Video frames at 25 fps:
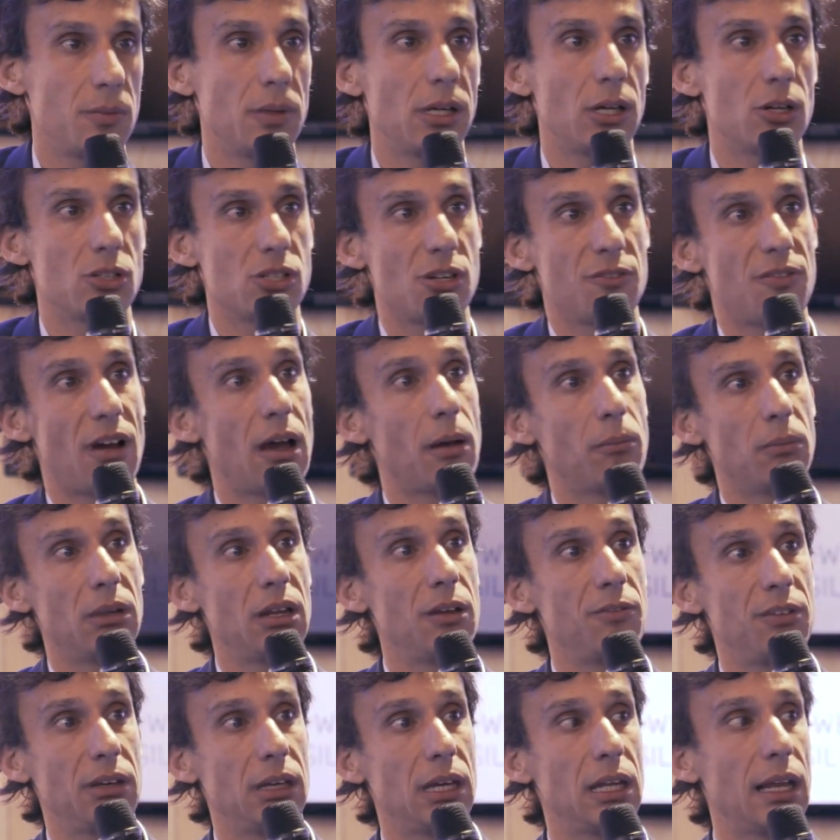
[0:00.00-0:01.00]
because if I'm
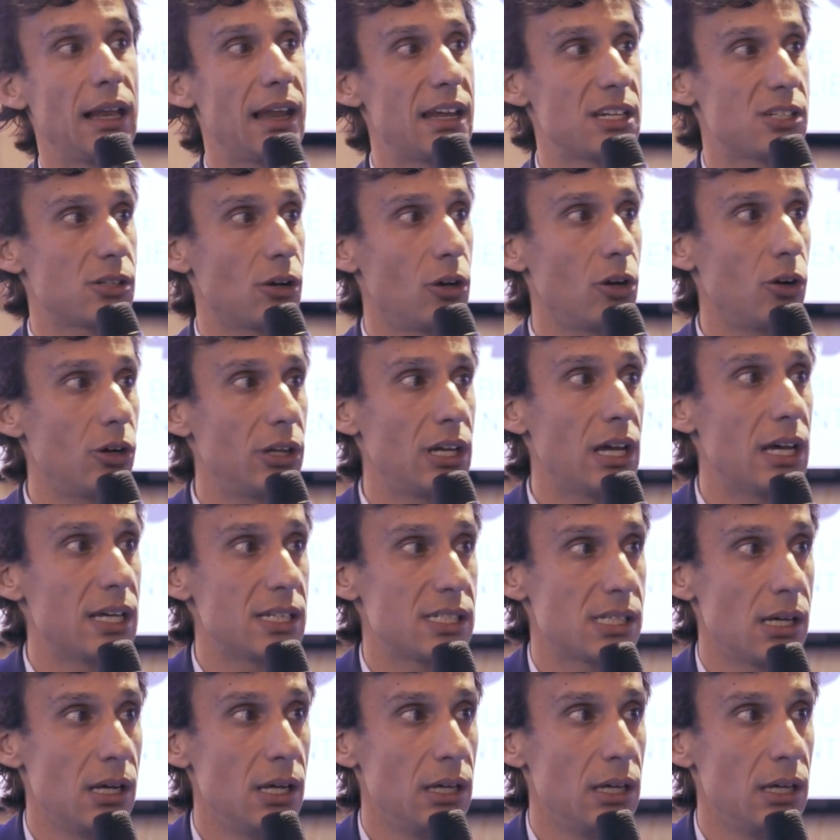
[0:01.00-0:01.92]
living in Las Glorias